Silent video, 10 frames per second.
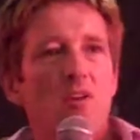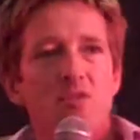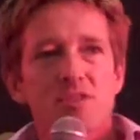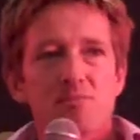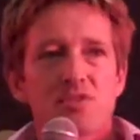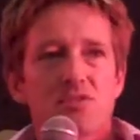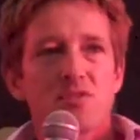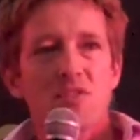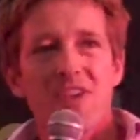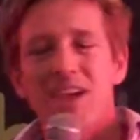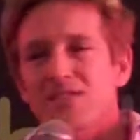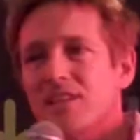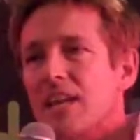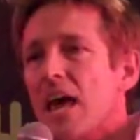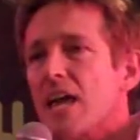Christmas two thousand
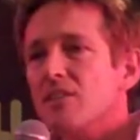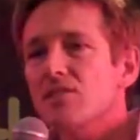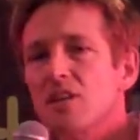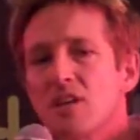eight.